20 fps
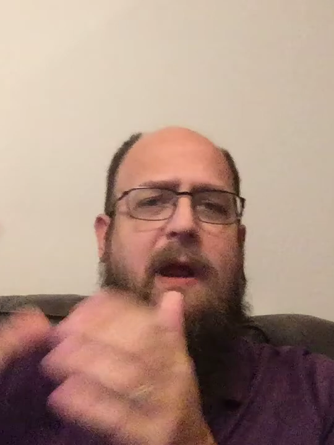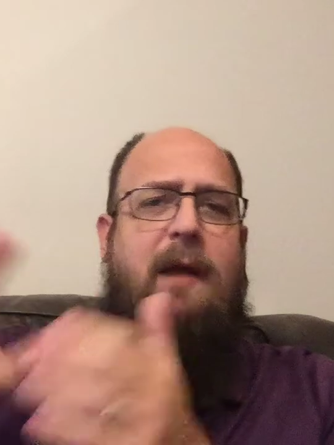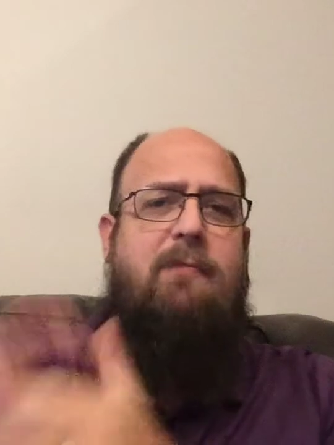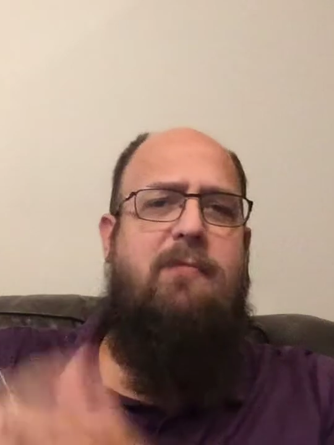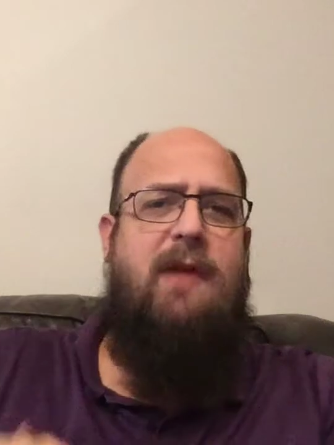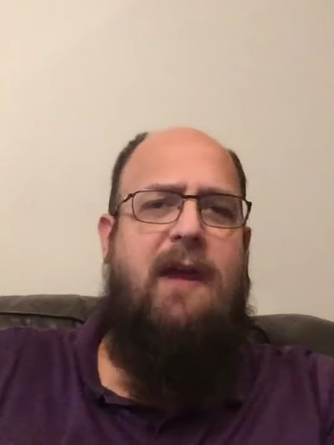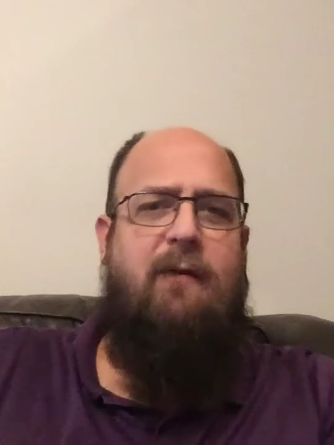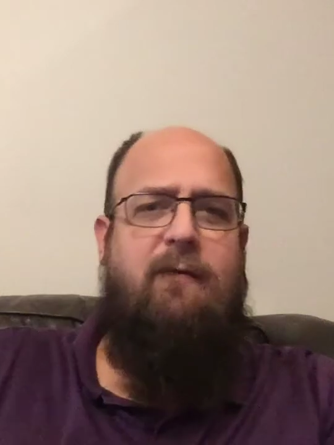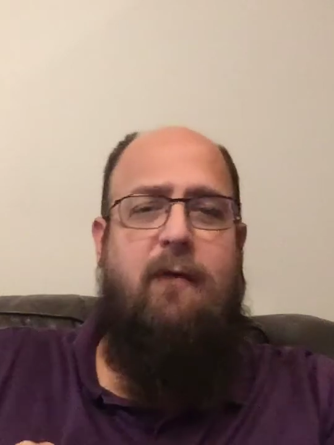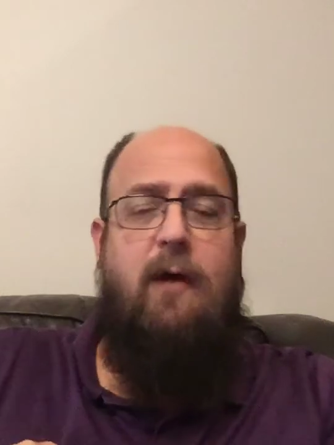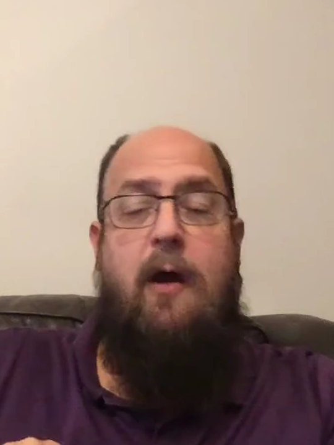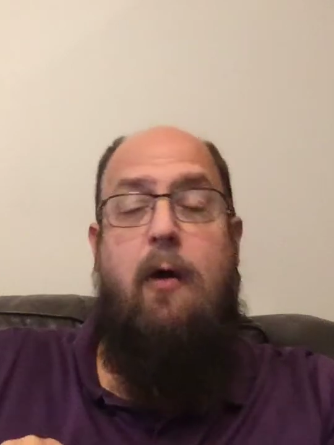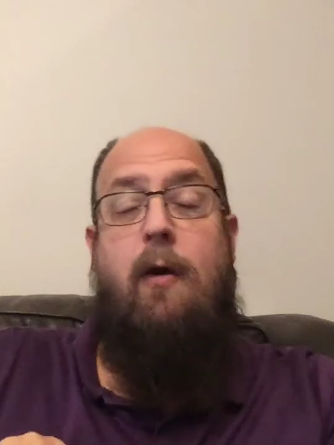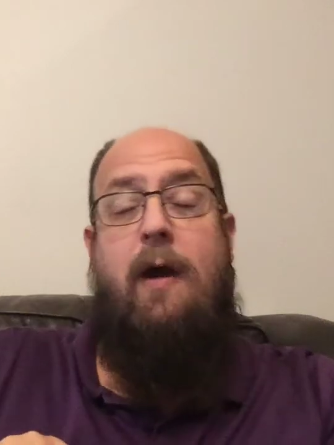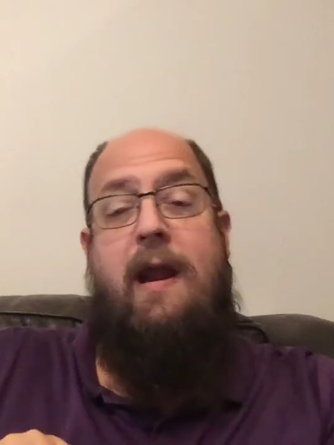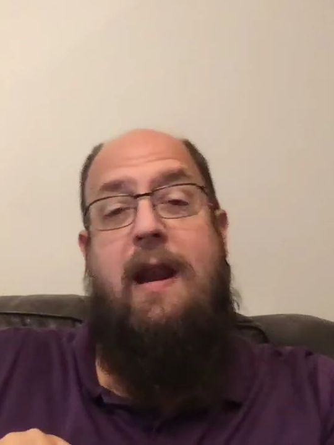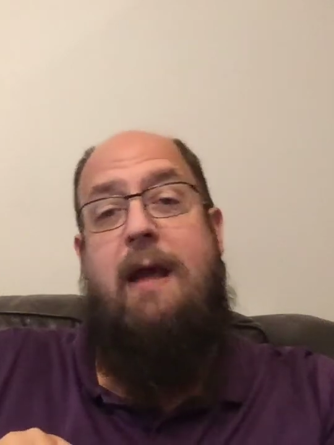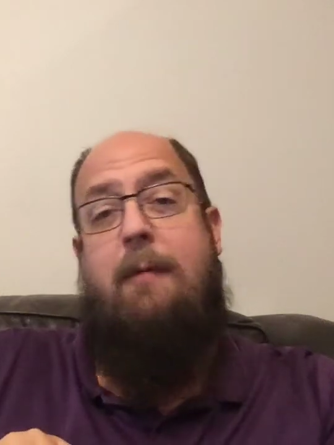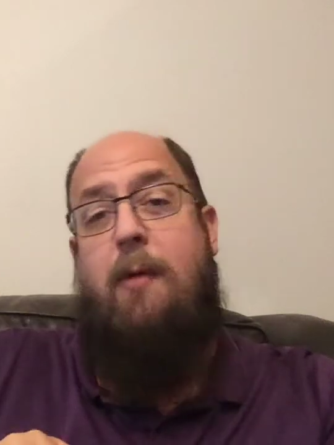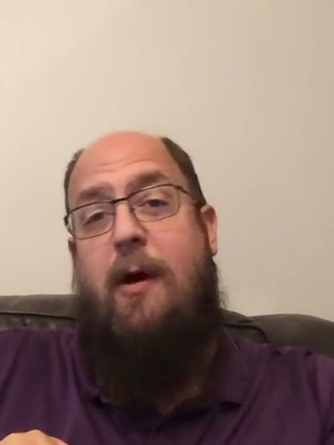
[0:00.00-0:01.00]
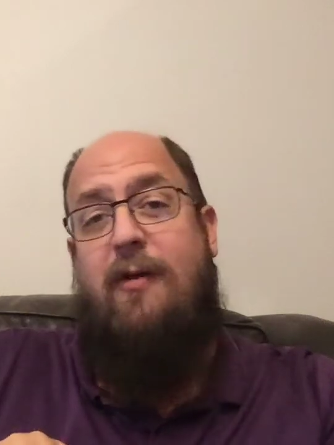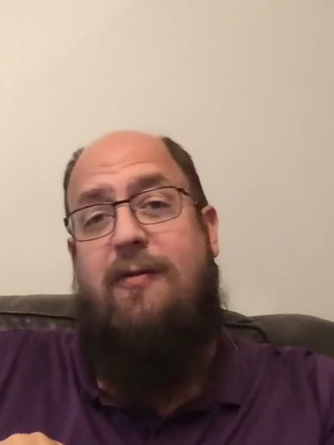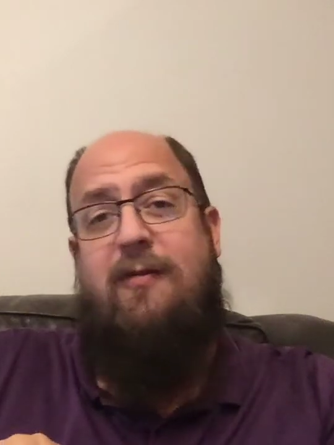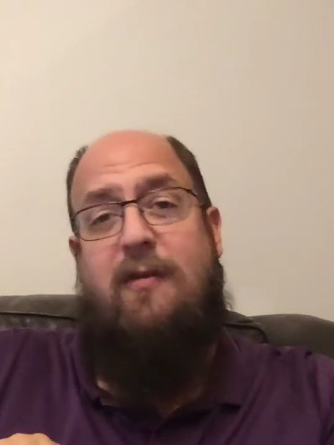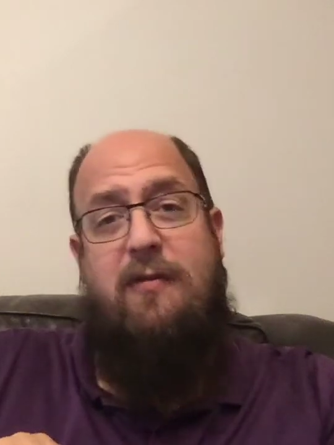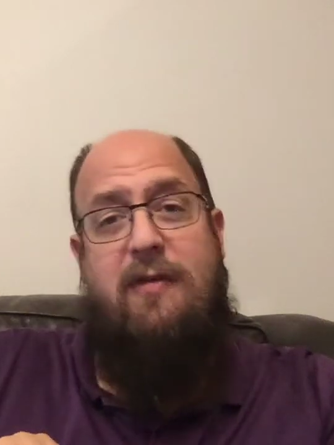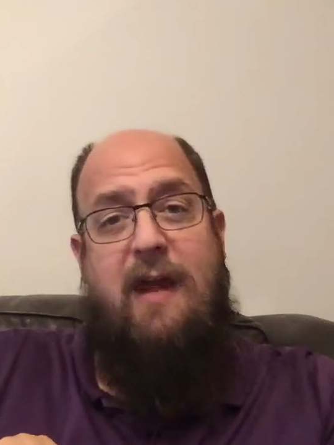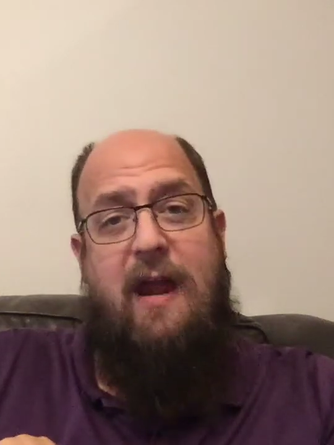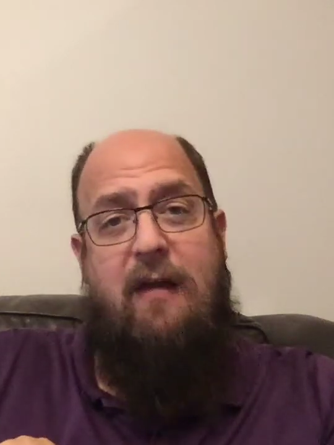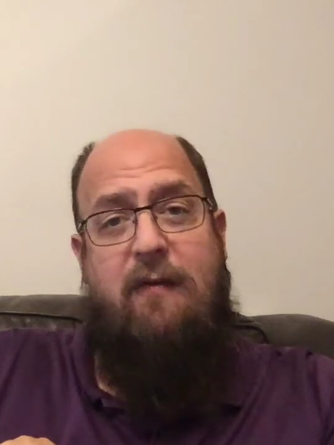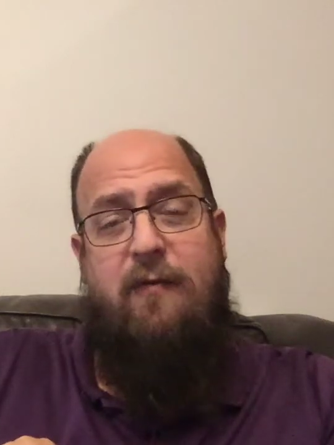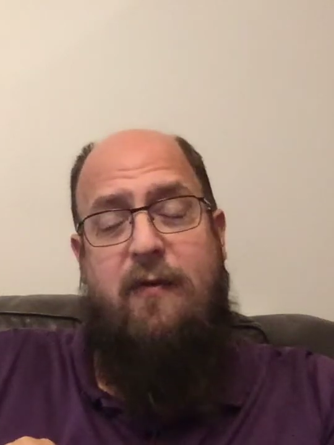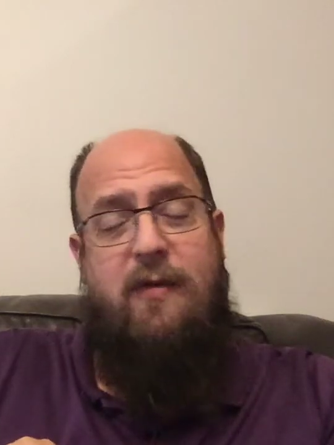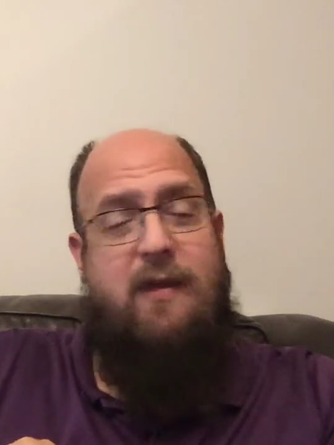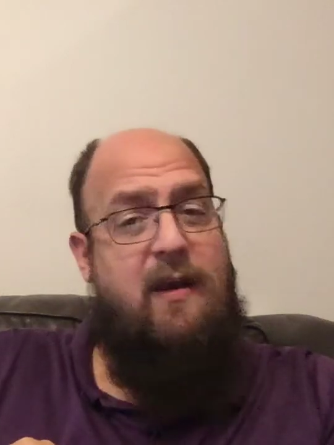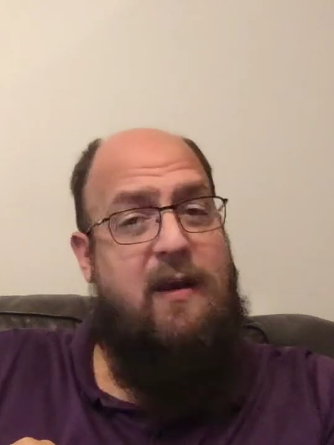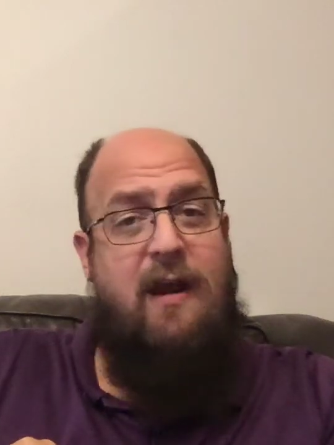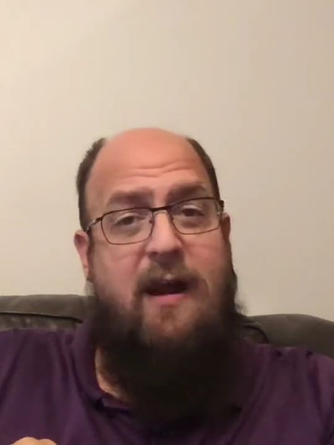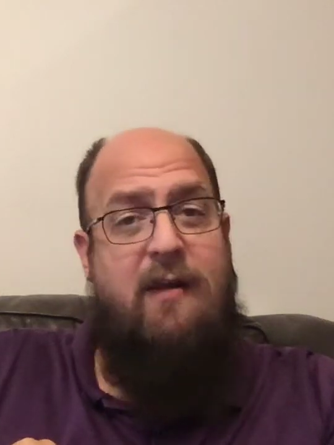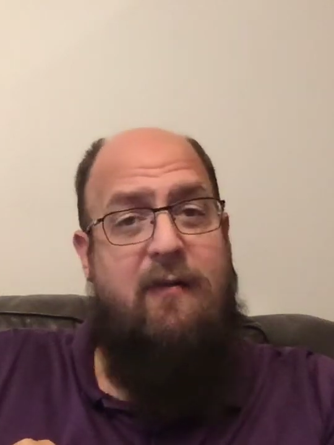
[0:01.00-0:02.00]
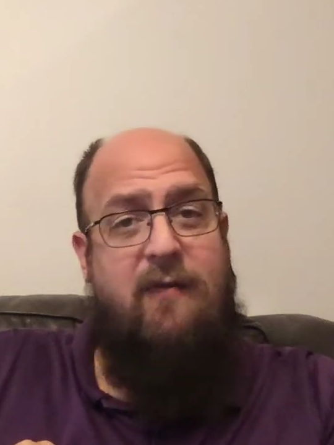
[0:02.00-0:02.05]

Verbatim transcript: I'm thankful. Oh, and I'm also thankful that none